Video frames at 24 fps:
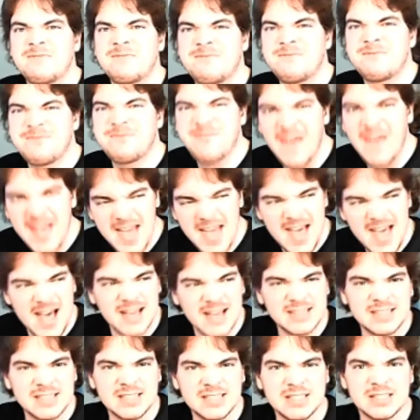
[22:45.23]
That is
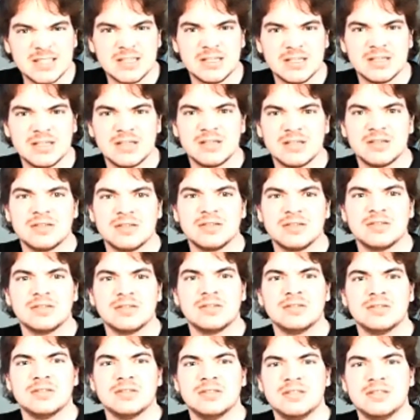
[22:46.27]

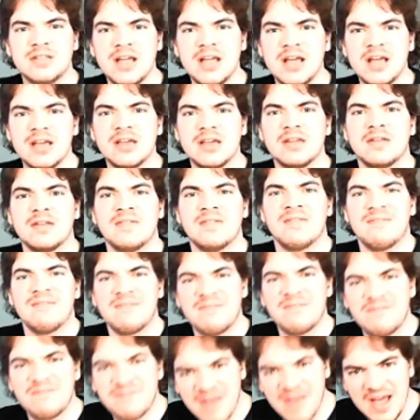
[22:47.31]
fast.
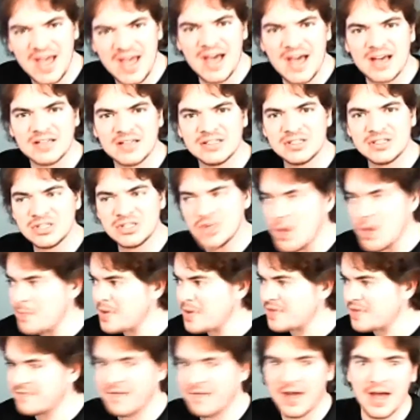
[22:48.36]
Stinking
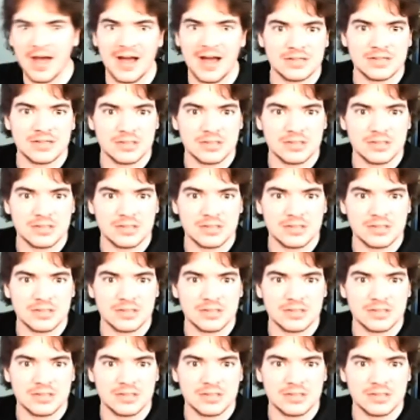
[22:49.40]
fast.